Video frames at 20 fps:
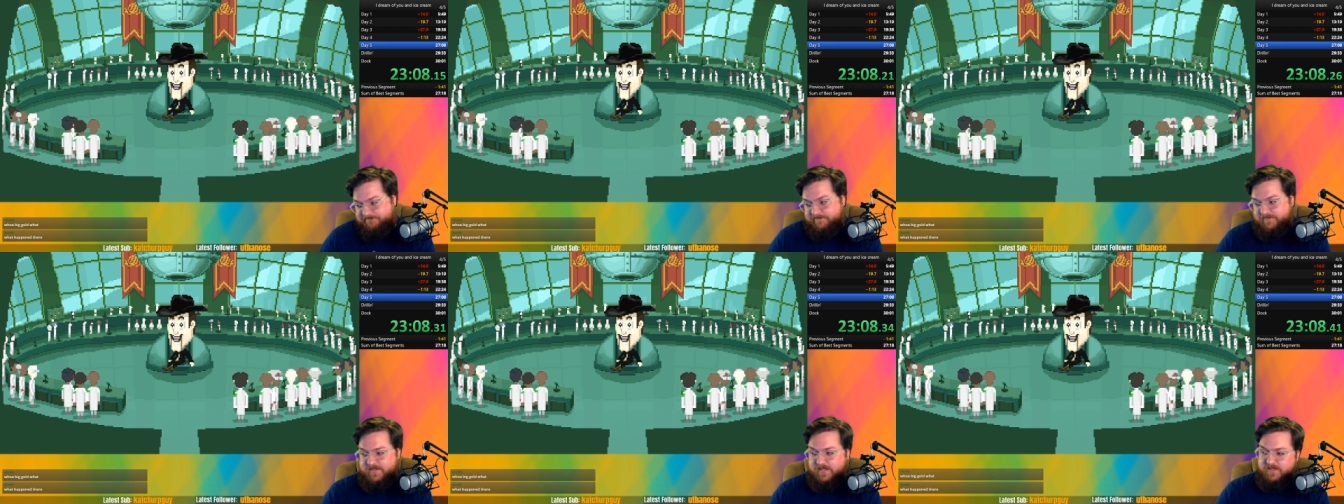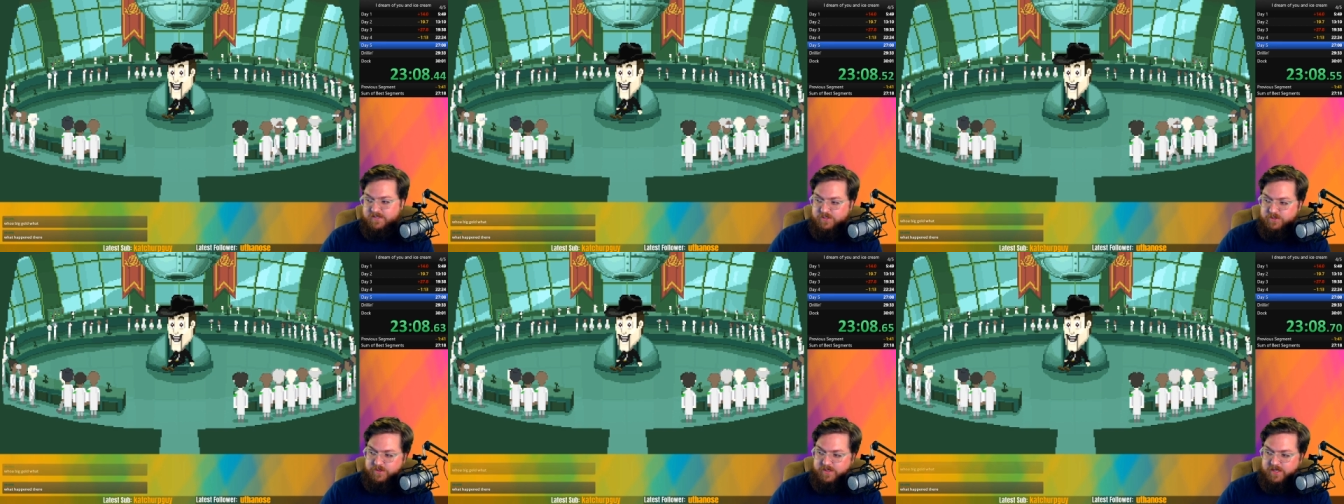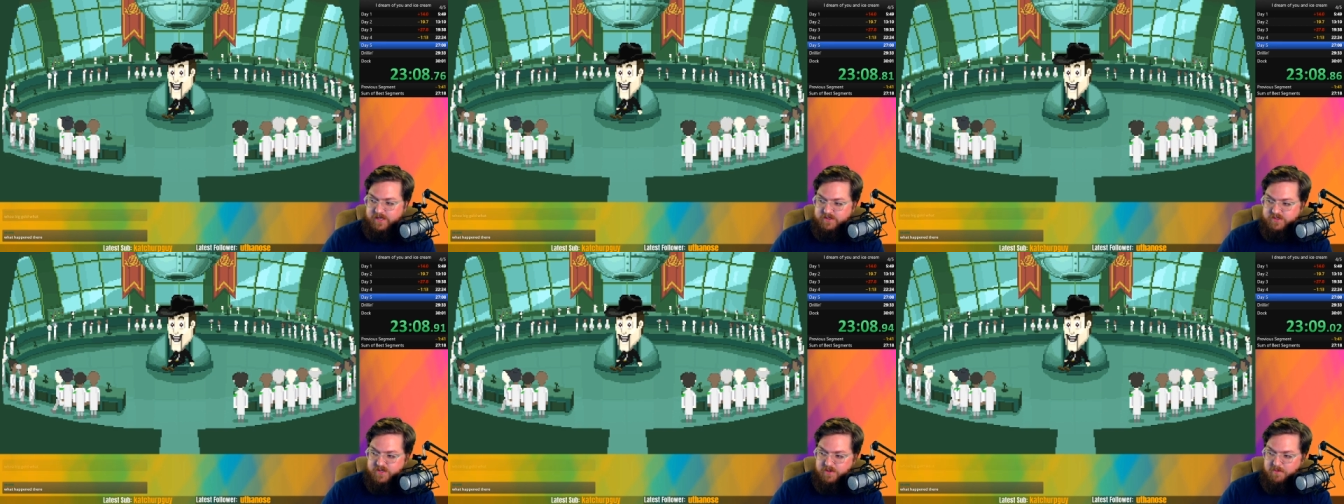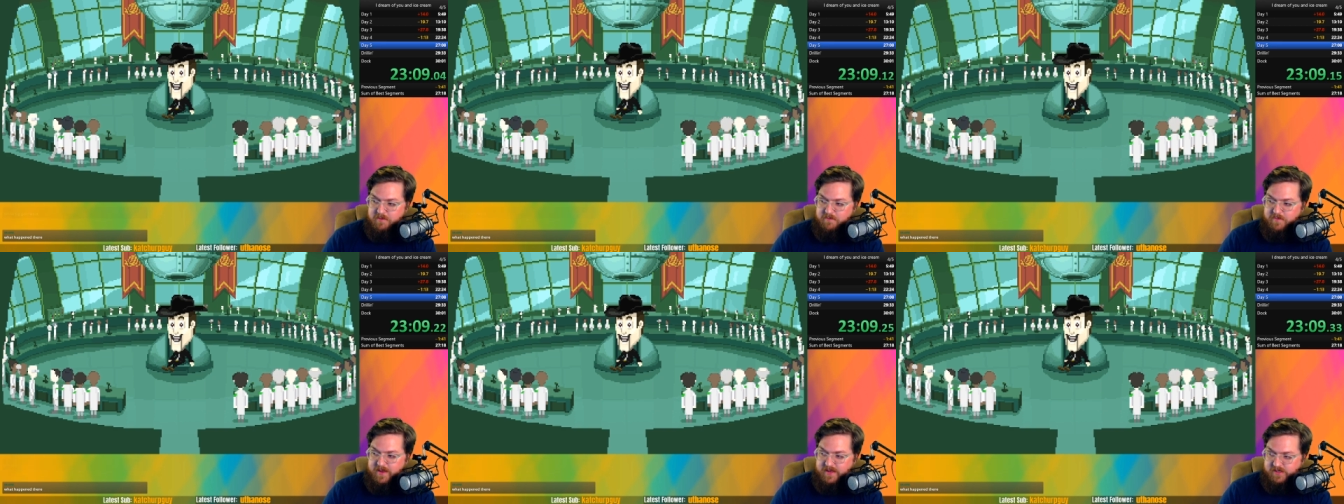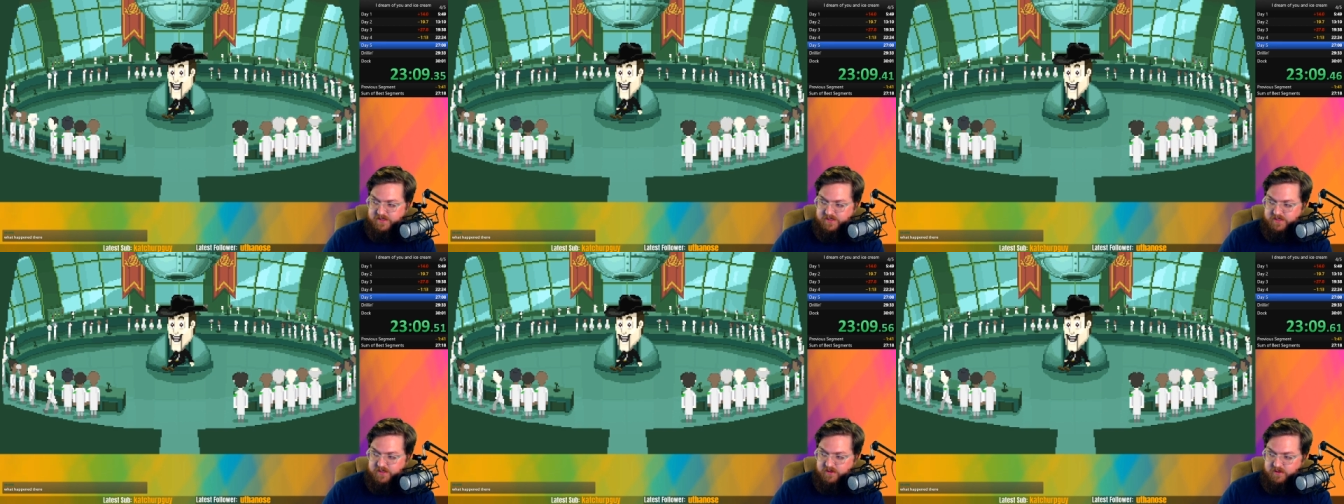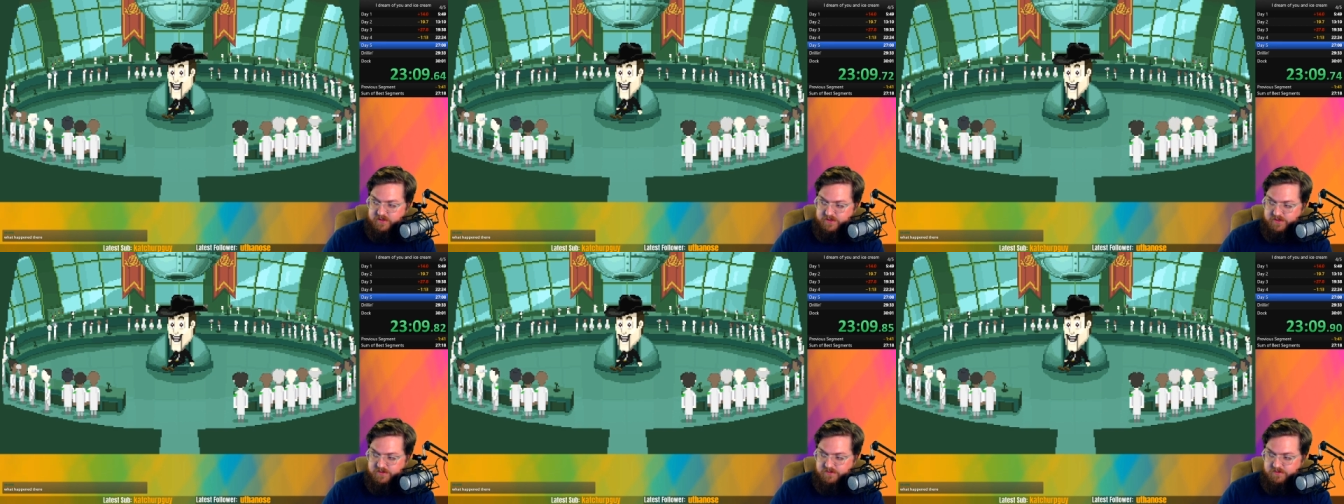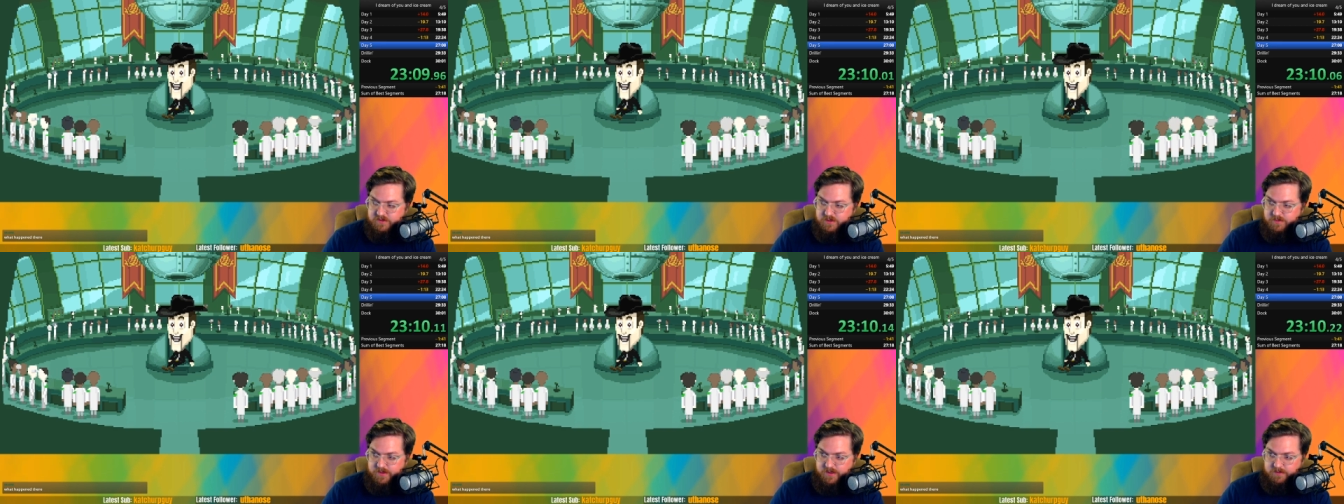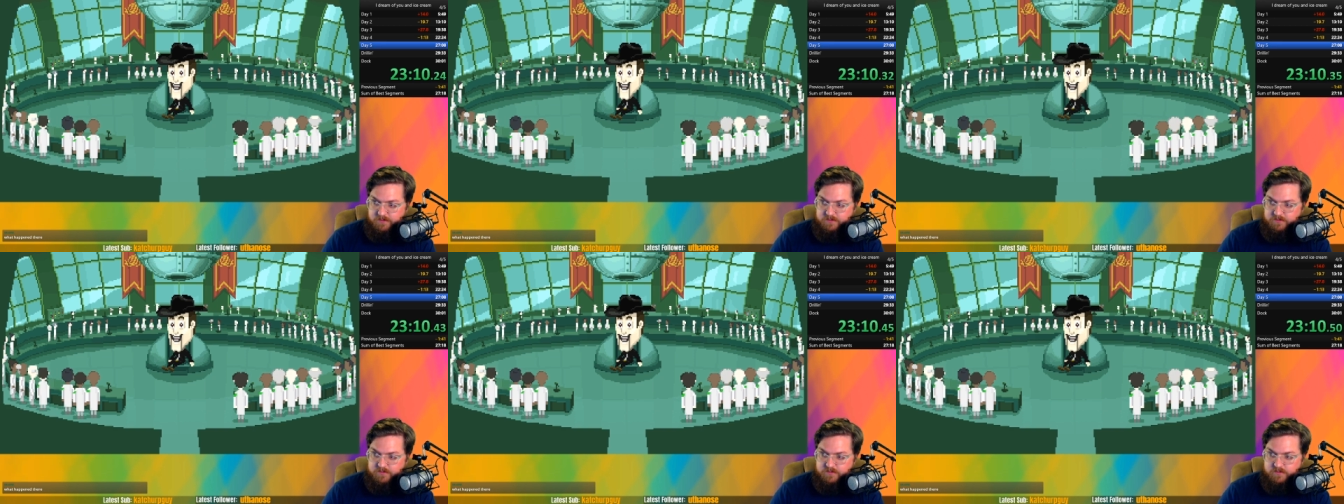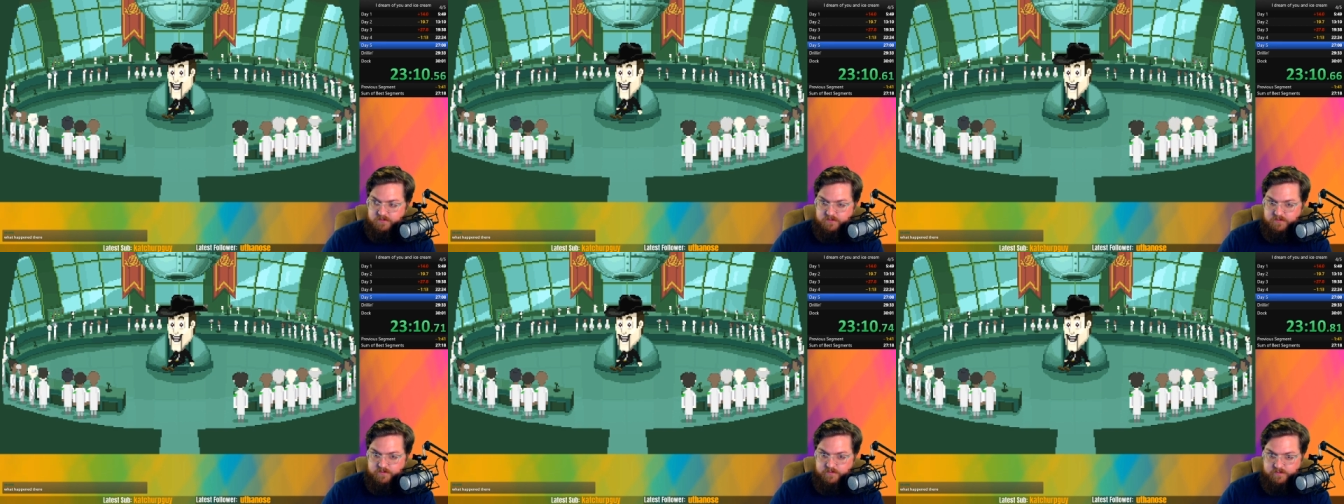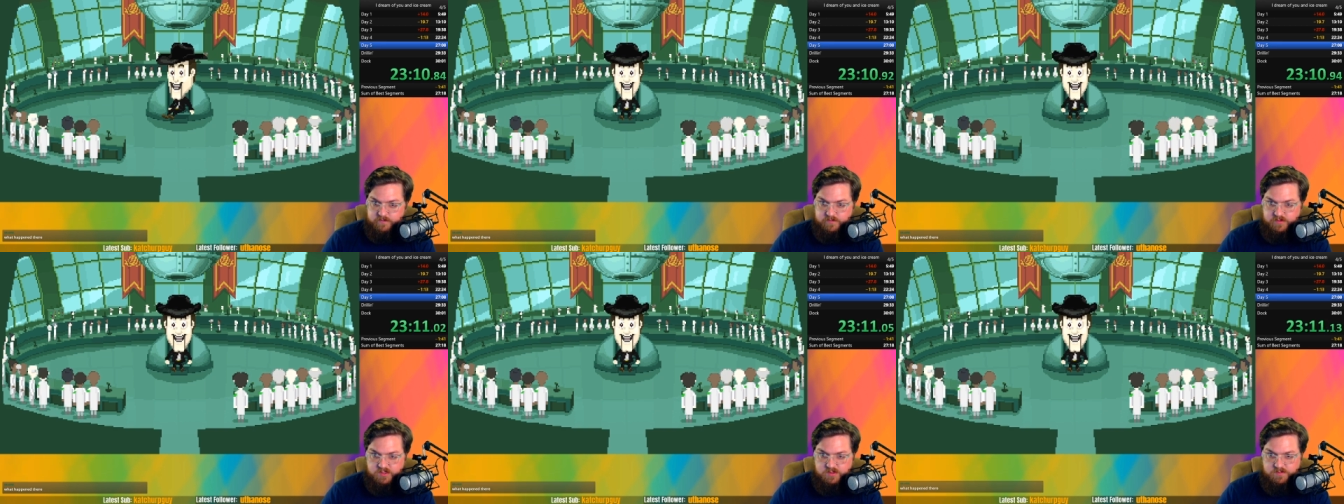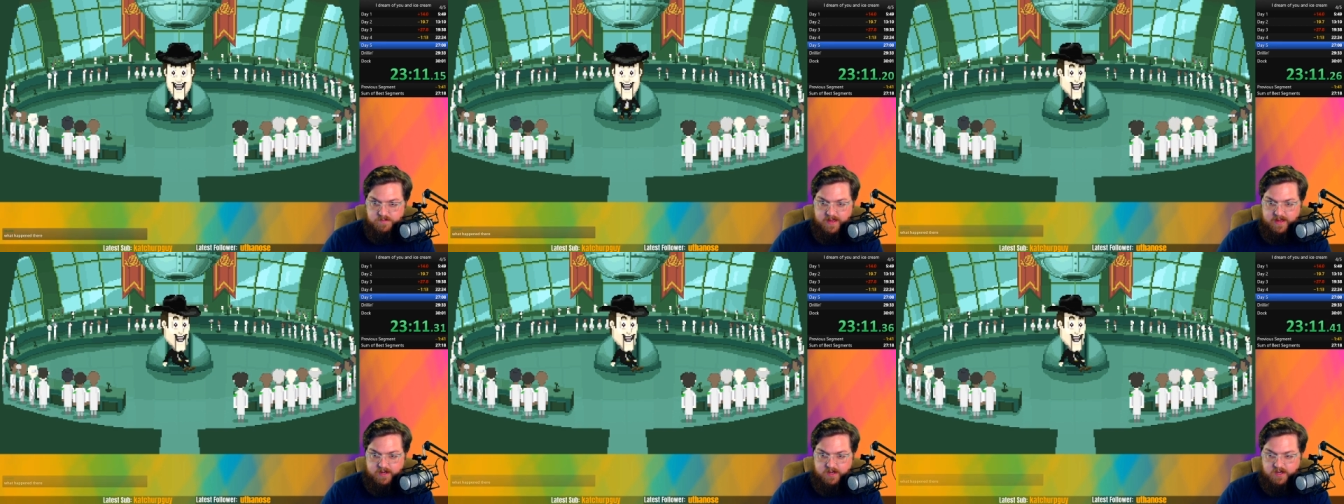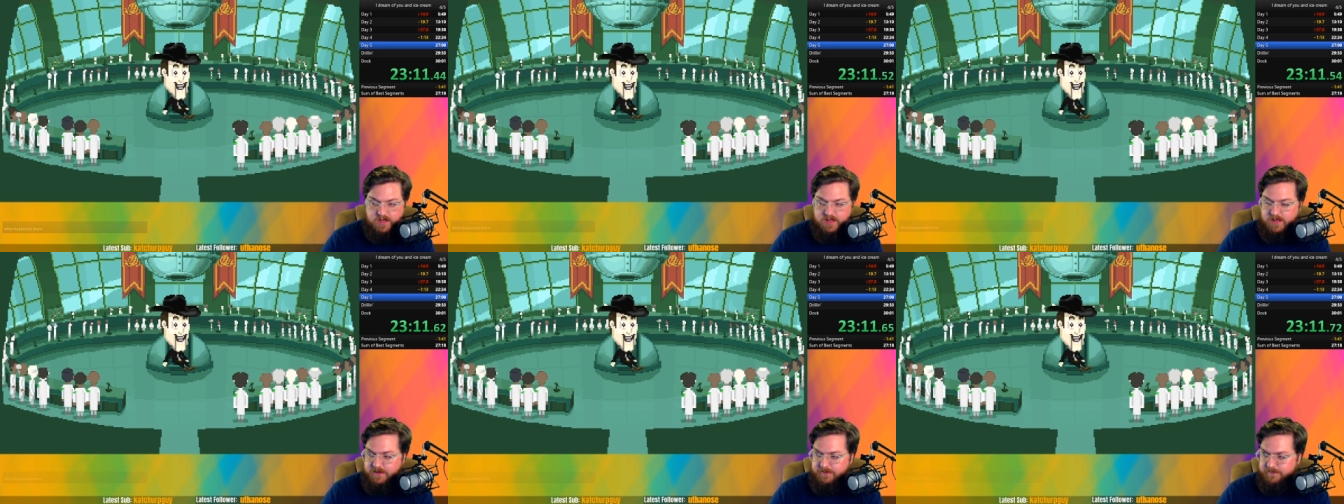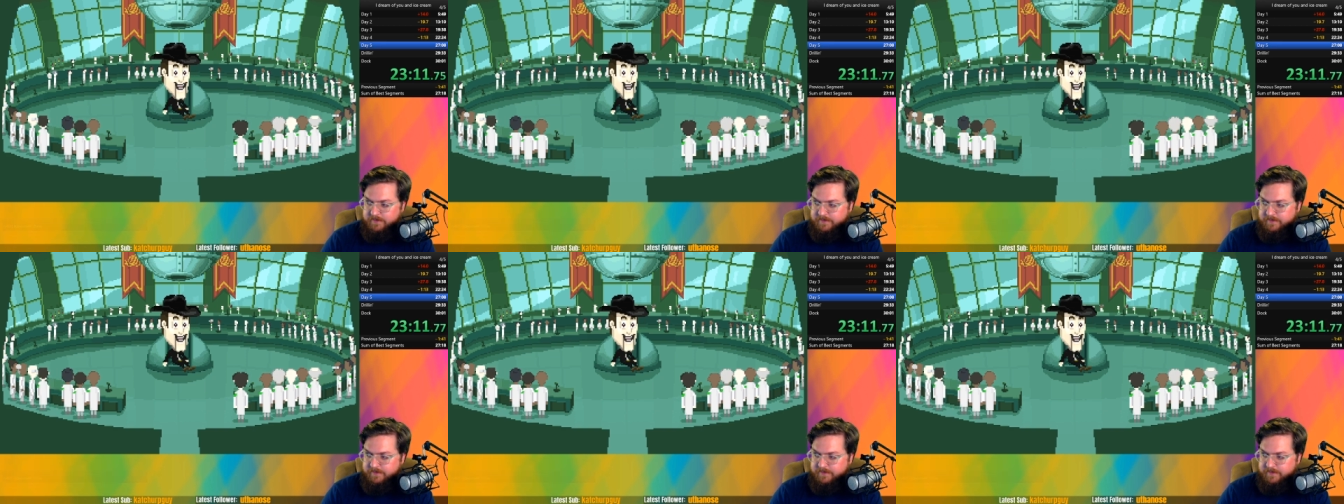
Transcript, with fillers: that's okay. Some of that still looks to be smack on.